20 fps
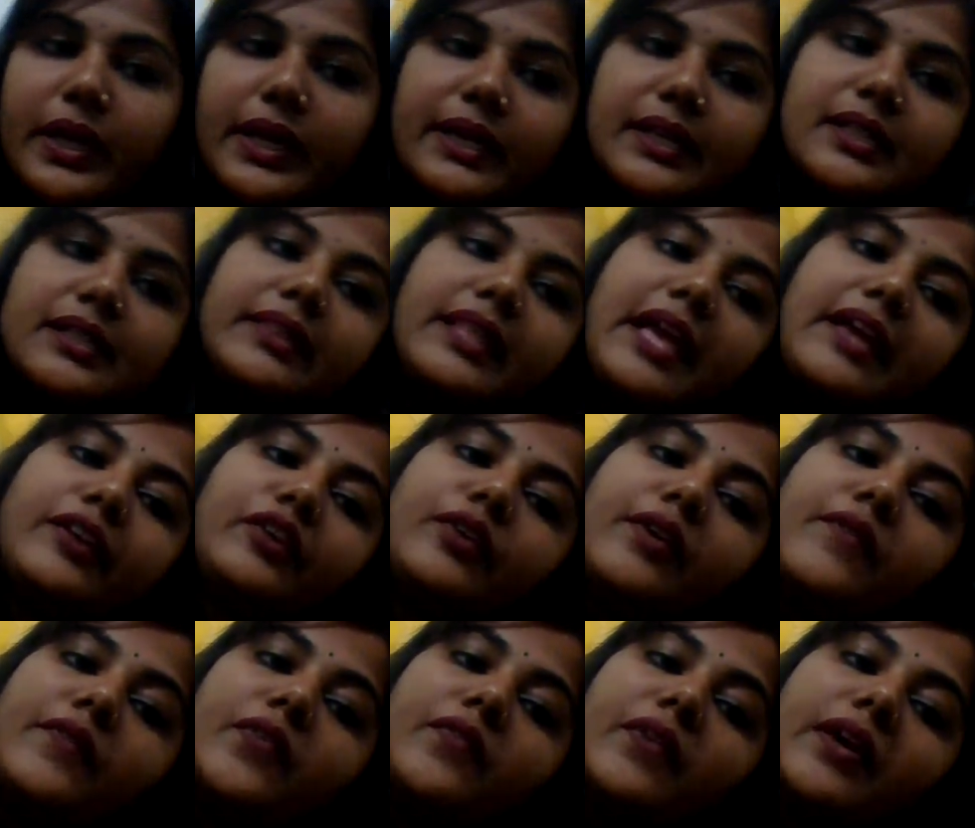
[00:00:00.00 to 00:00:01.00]
Okay,
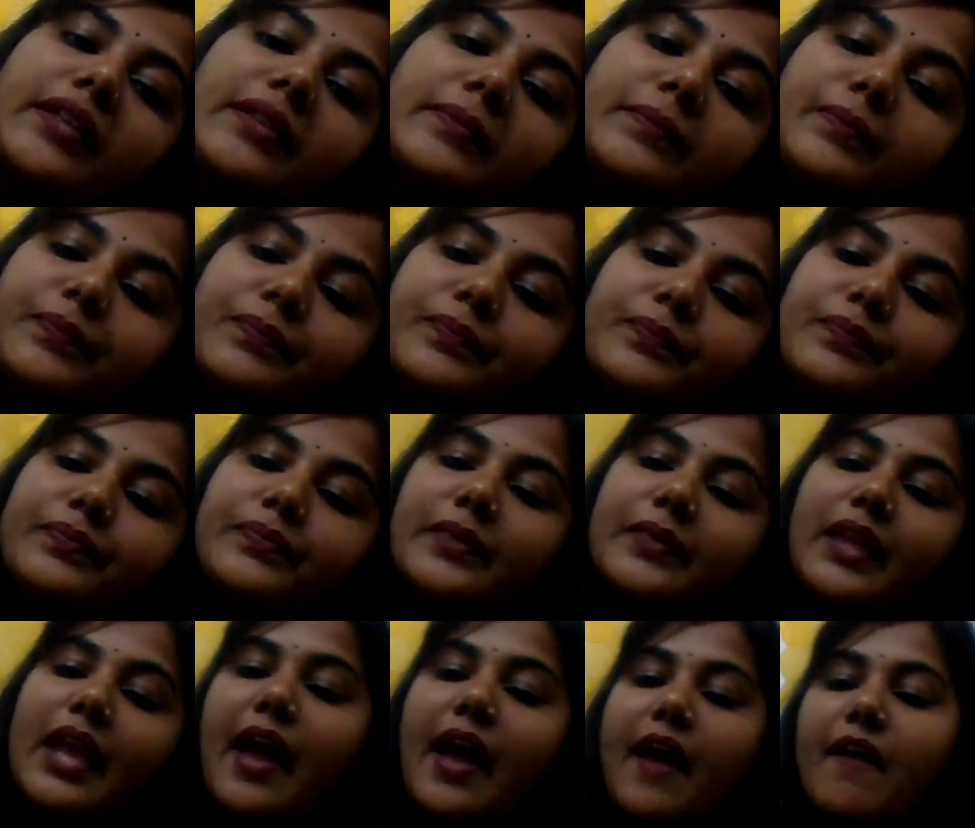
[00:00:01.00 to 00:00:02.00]
thank you everyone.
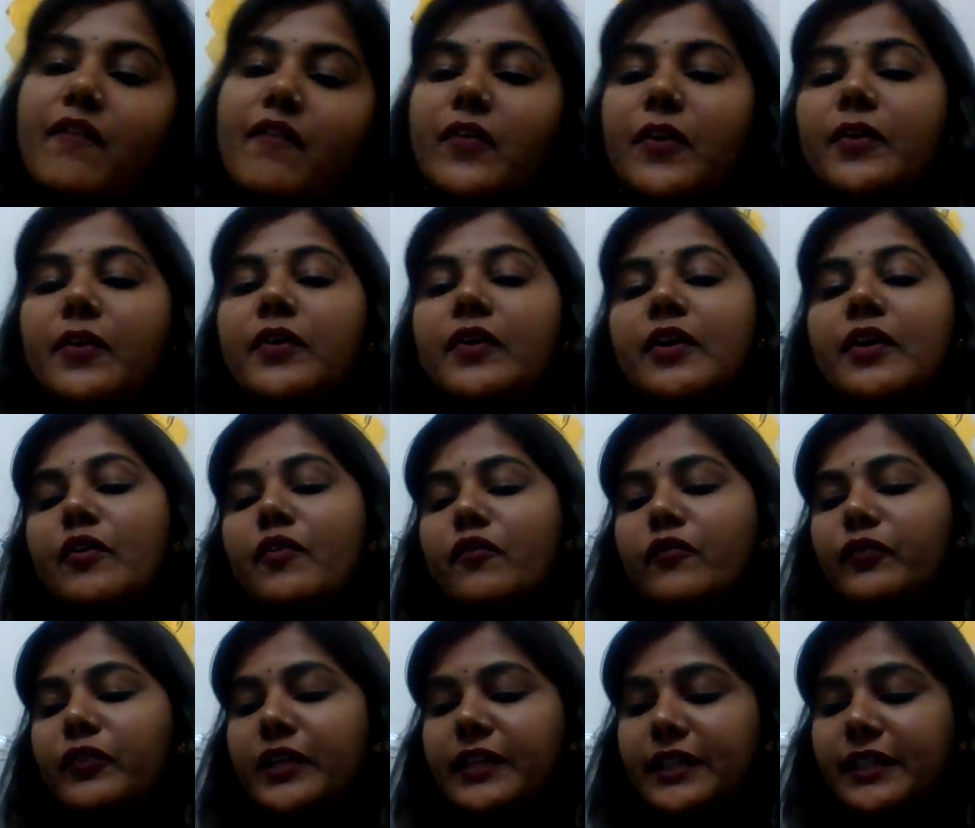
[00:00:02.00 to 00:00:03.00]
Have a
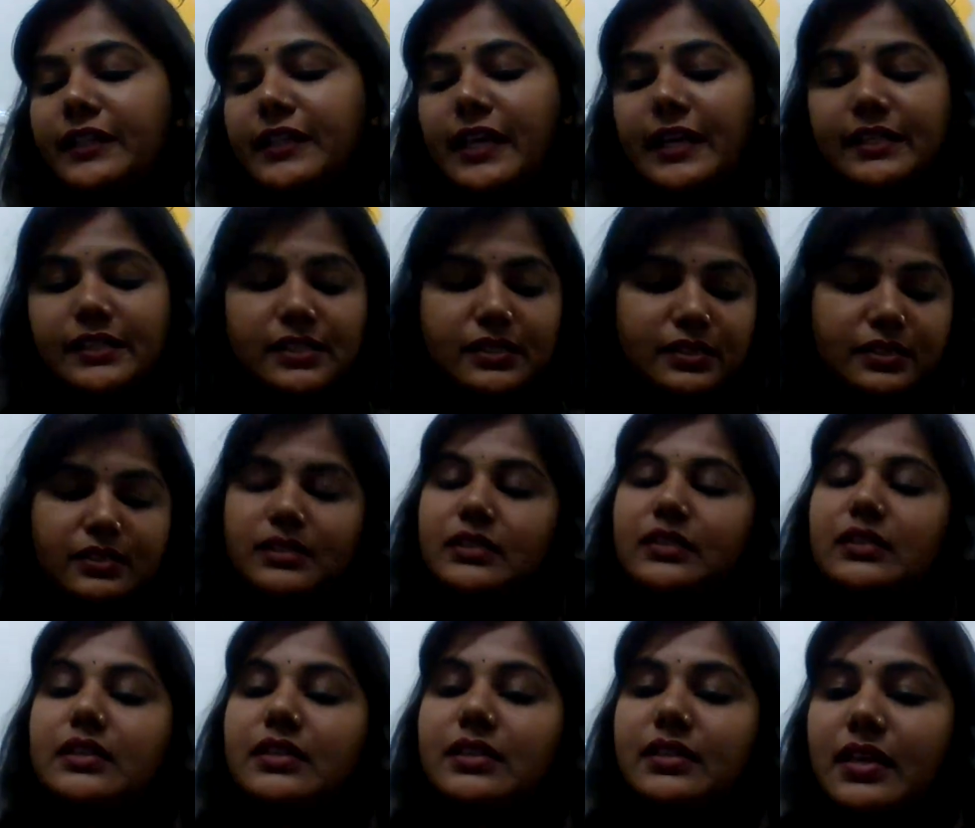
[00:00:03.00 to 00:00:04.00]
very nice
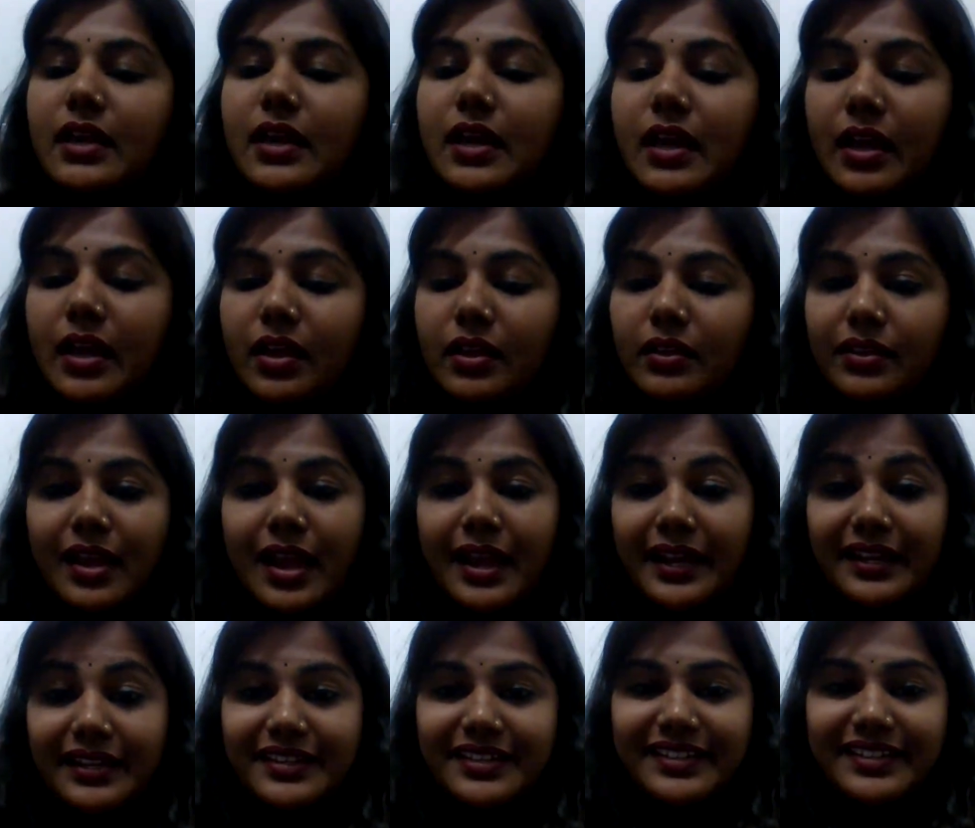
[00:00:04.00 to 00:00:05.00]

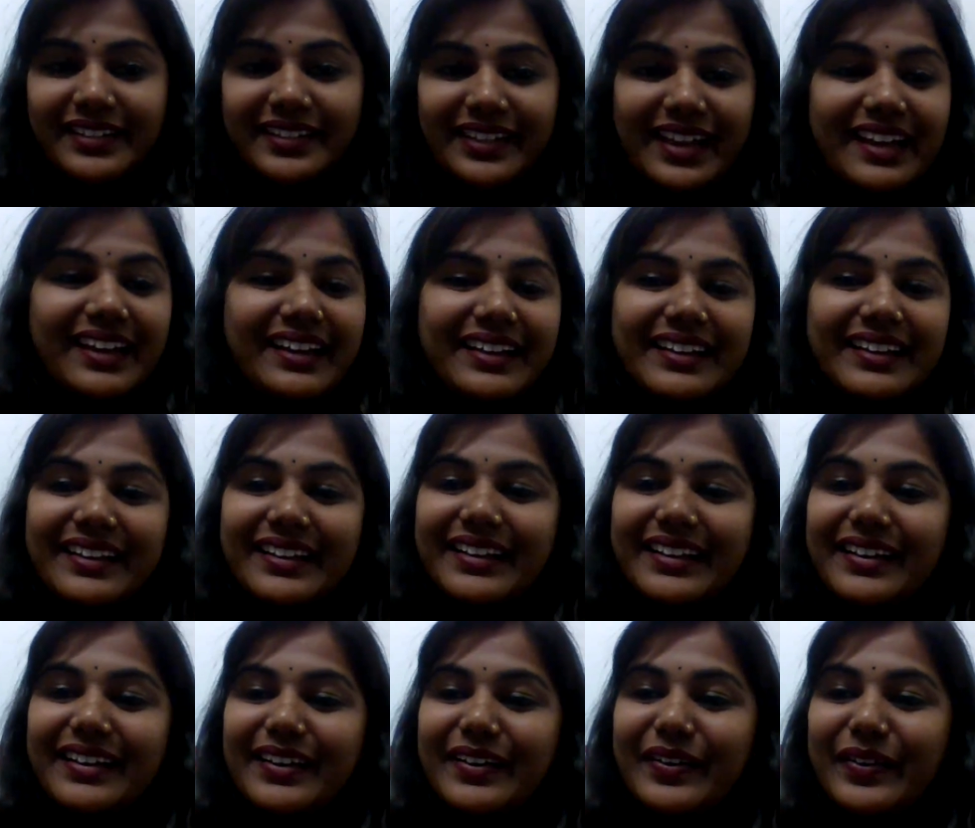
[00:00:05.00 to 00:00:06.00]
night.
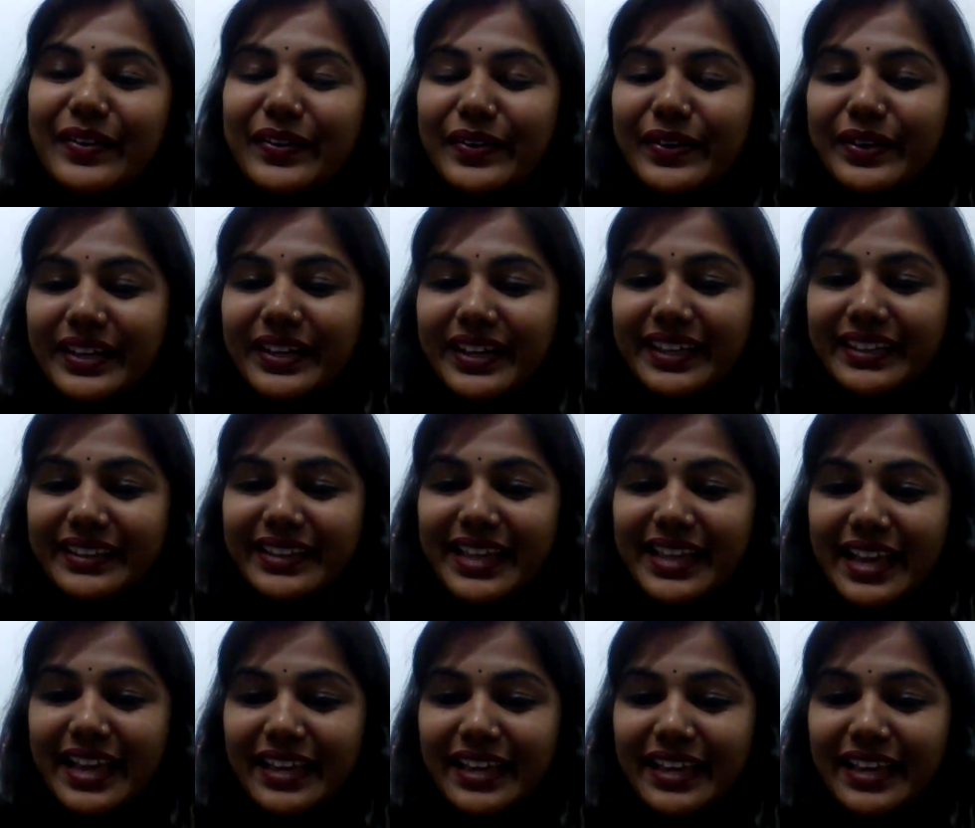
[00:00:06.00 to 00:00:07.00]
Okay, thank
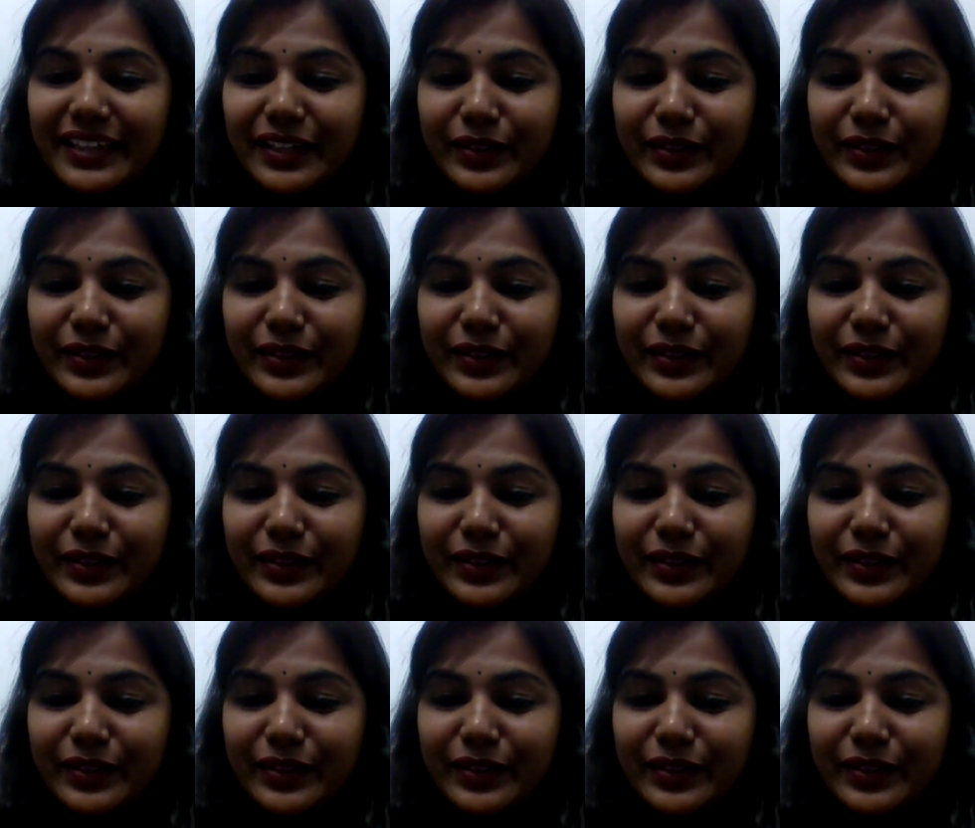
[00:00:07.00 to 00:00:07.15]
you.